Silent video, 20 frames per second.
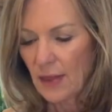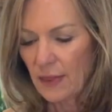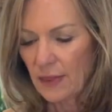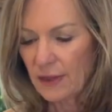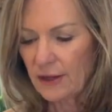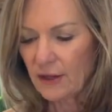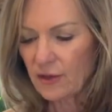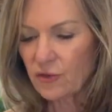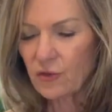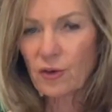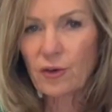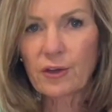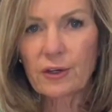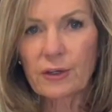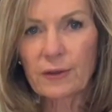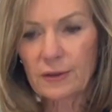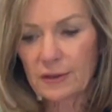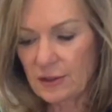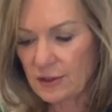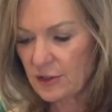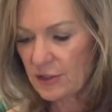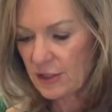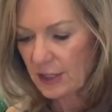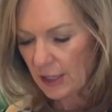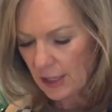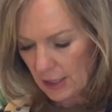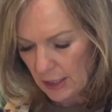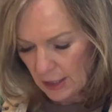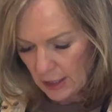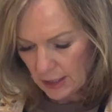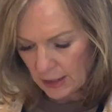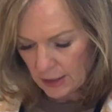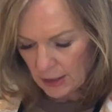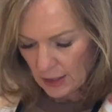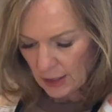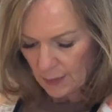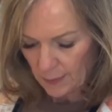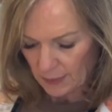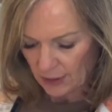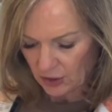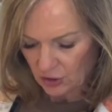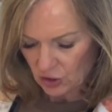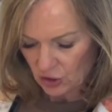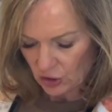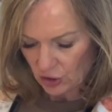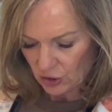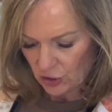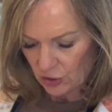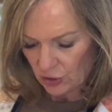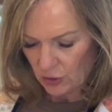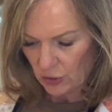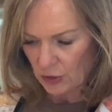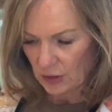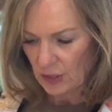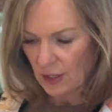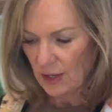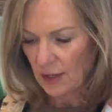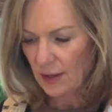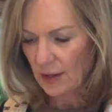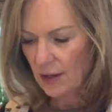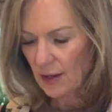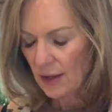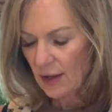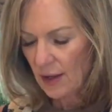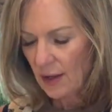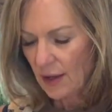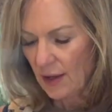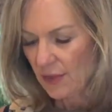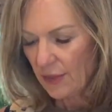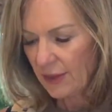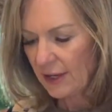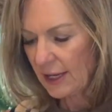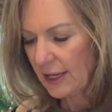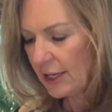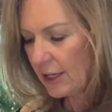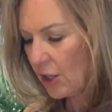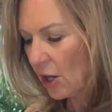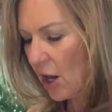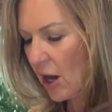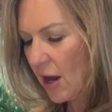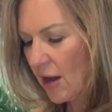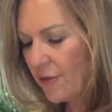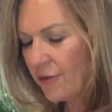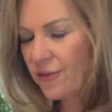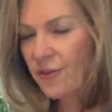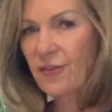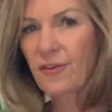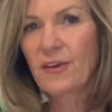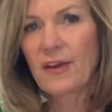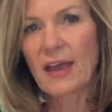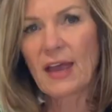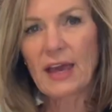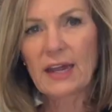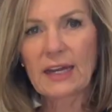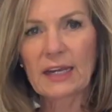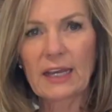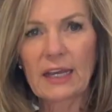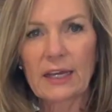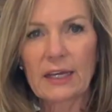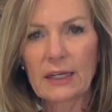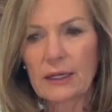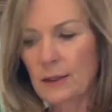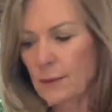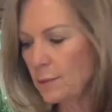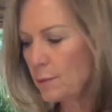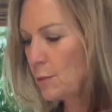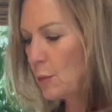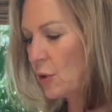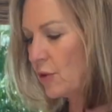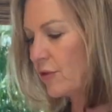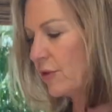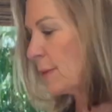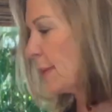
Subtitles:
These are done. I'm gonna turn the heat off and again, move them